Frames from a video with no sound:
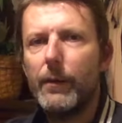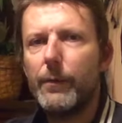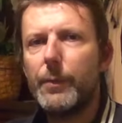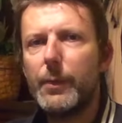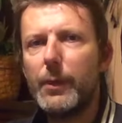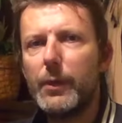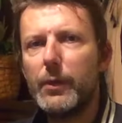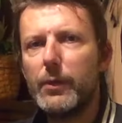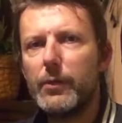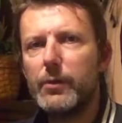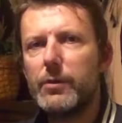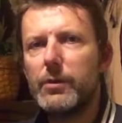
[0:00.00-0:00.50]

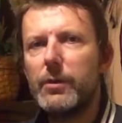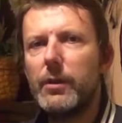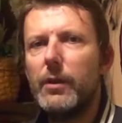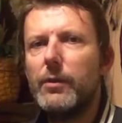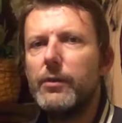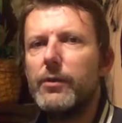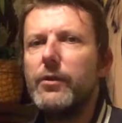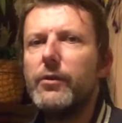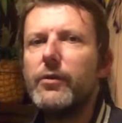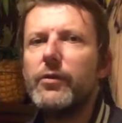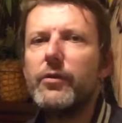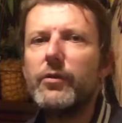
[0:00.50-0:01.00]
Because
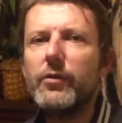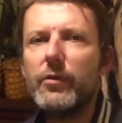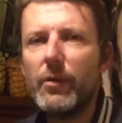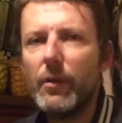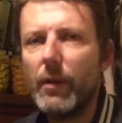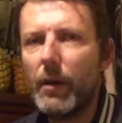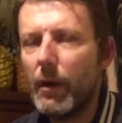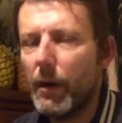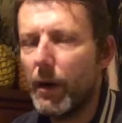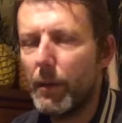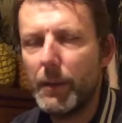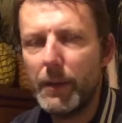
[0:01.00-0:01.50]
London's,
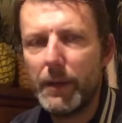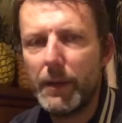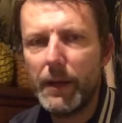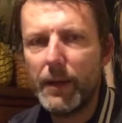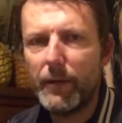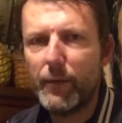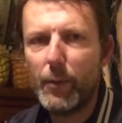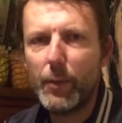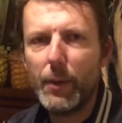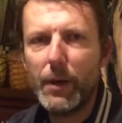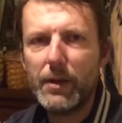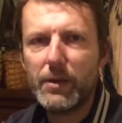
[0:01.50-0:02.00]
I mean,
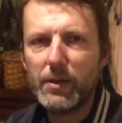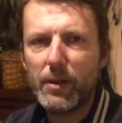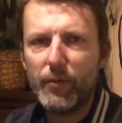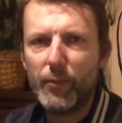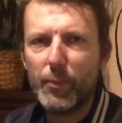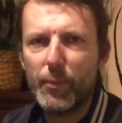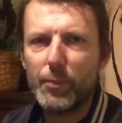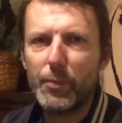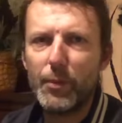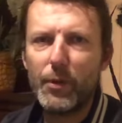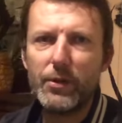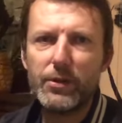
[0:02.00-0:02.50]
everywhere is
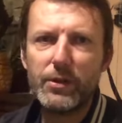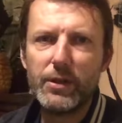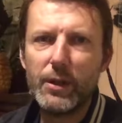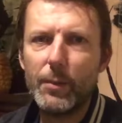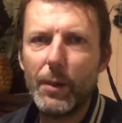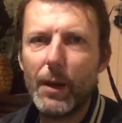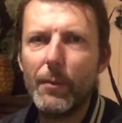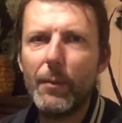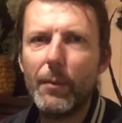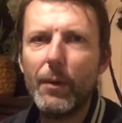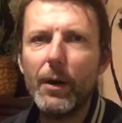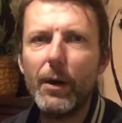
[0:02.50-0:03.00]
overpriced
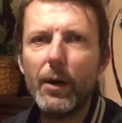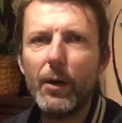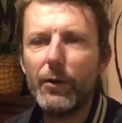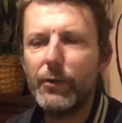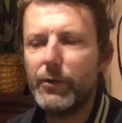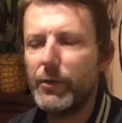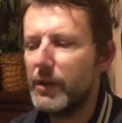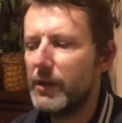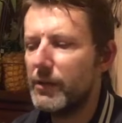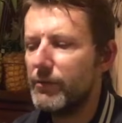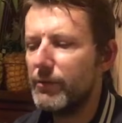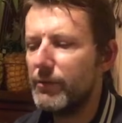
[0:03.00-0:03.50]
anyway, but
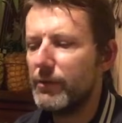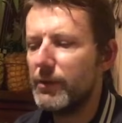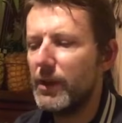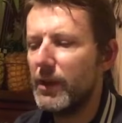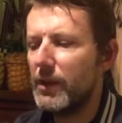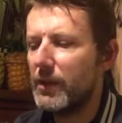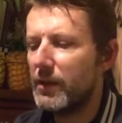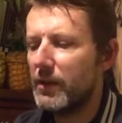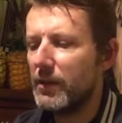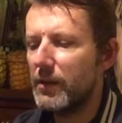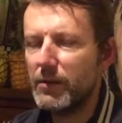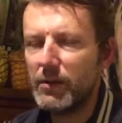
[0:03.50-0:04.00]
London is
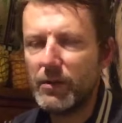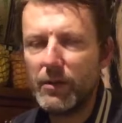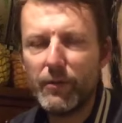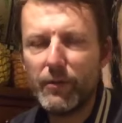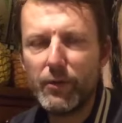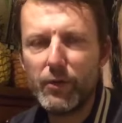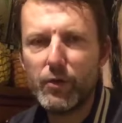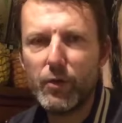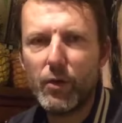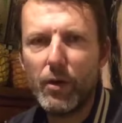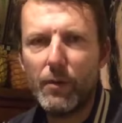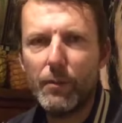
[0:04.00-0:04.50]
ridiculous. If
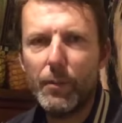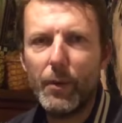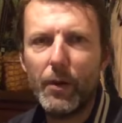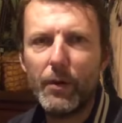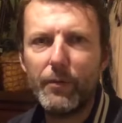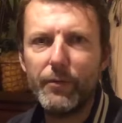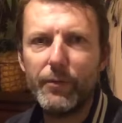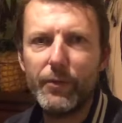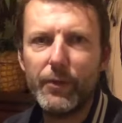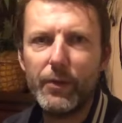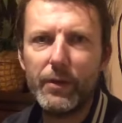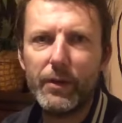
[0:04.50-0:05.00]
you try and
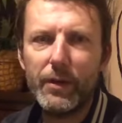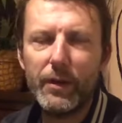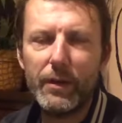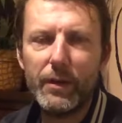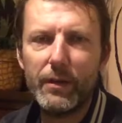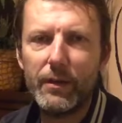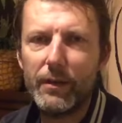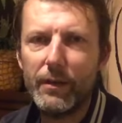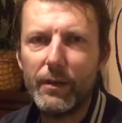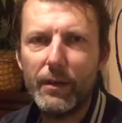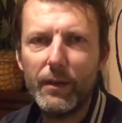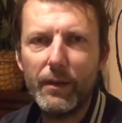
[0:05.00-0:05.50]
buy a
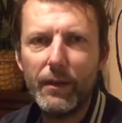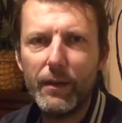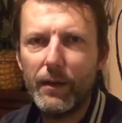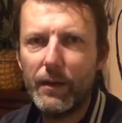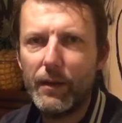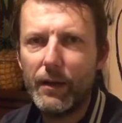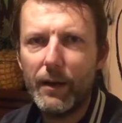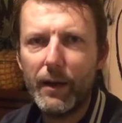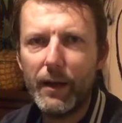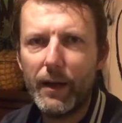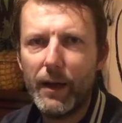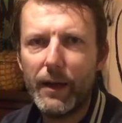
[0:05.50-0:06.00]
fucking
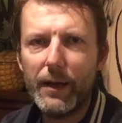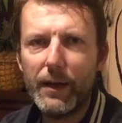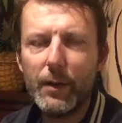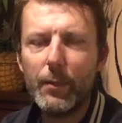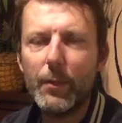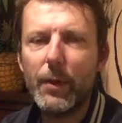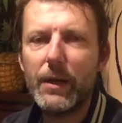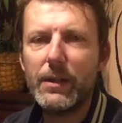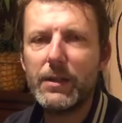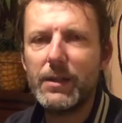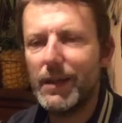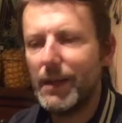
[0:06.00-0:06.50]

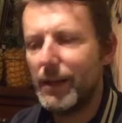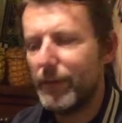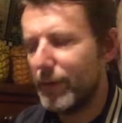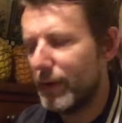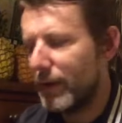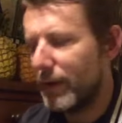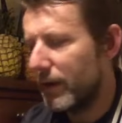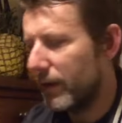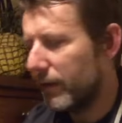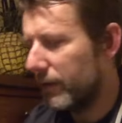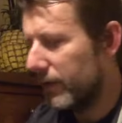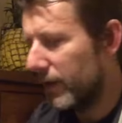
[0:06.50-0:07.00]
anywhere to live
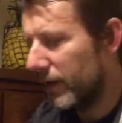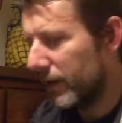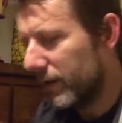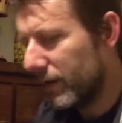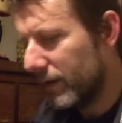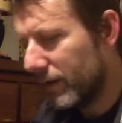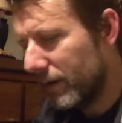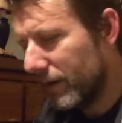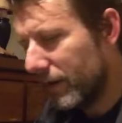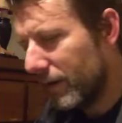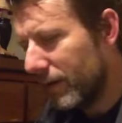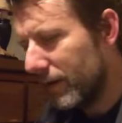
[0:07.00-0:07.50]
in London,
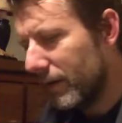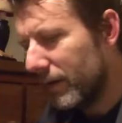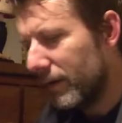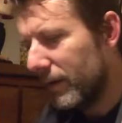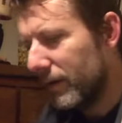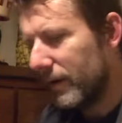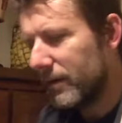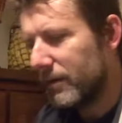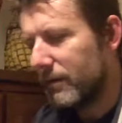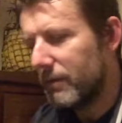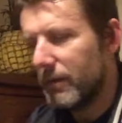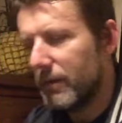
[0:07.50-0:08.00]

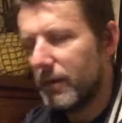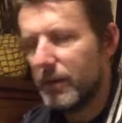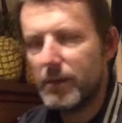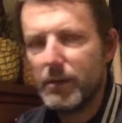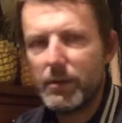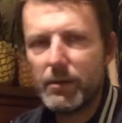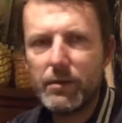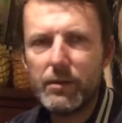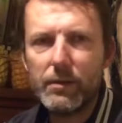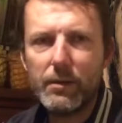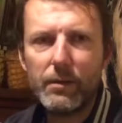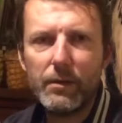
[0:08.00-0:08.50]

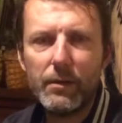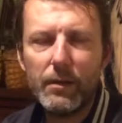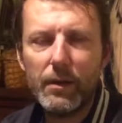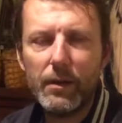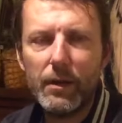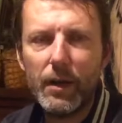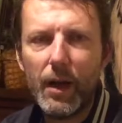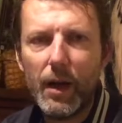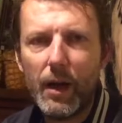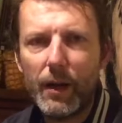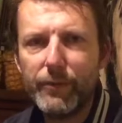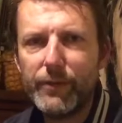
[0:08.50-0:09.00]
you're
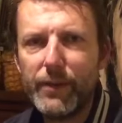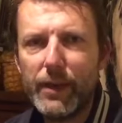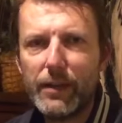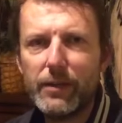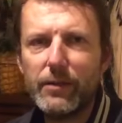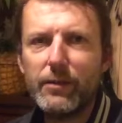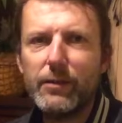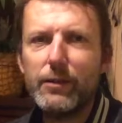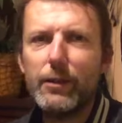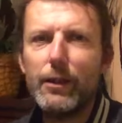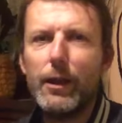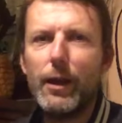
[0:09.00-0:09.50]
laughed
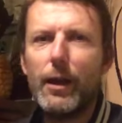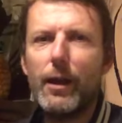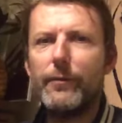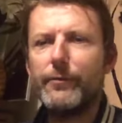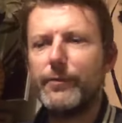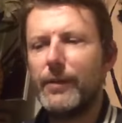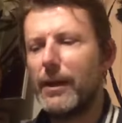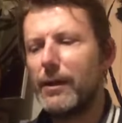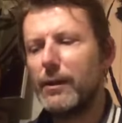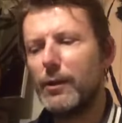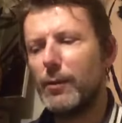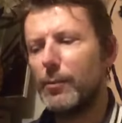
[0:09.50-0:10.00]
at
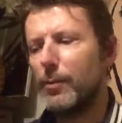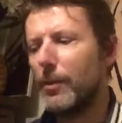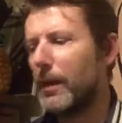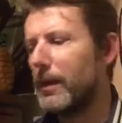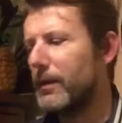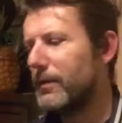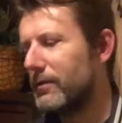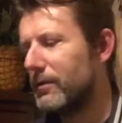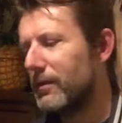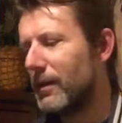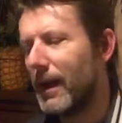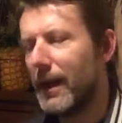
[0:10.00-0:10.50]
the
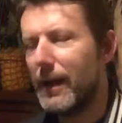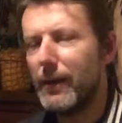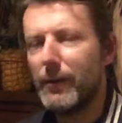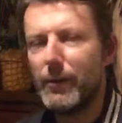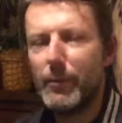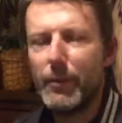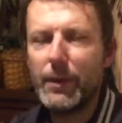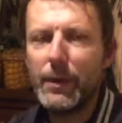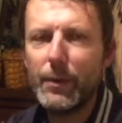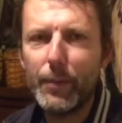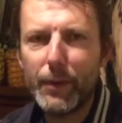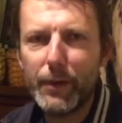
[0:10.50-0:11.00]
place. Out
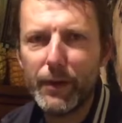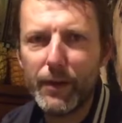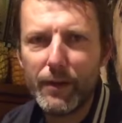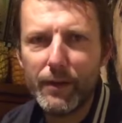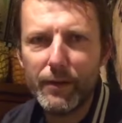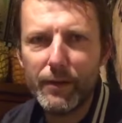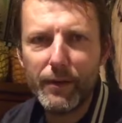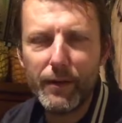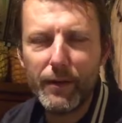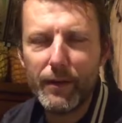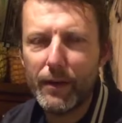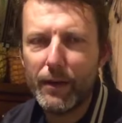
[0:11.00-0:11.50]
of anybody,
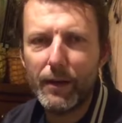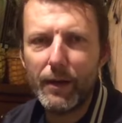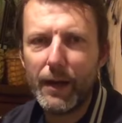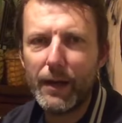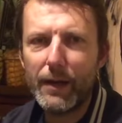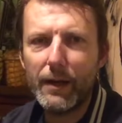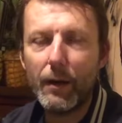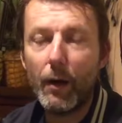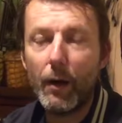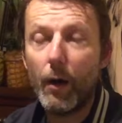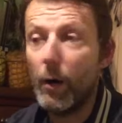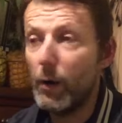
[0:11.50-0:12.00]

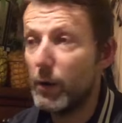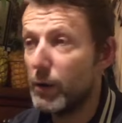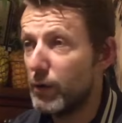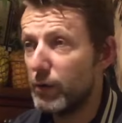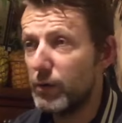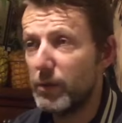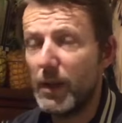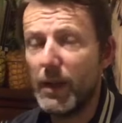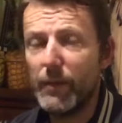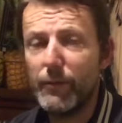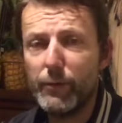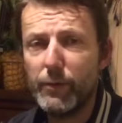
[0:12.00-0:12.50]
I
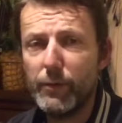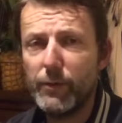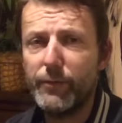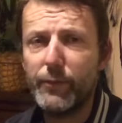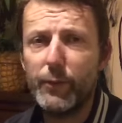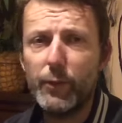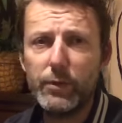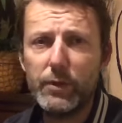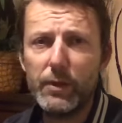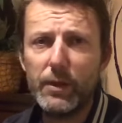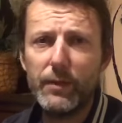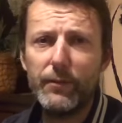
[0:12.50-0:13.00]
could never
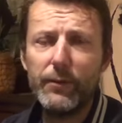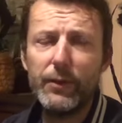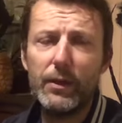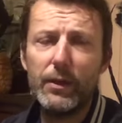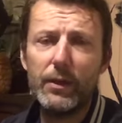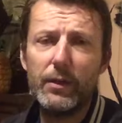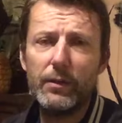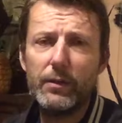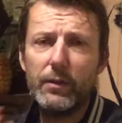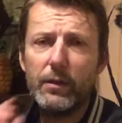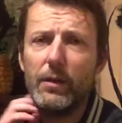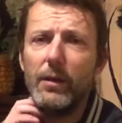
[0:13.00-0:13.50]
afford to live in
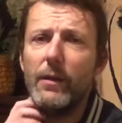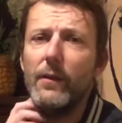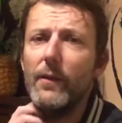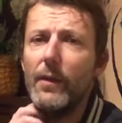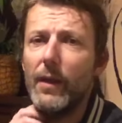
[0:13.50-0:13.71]
London.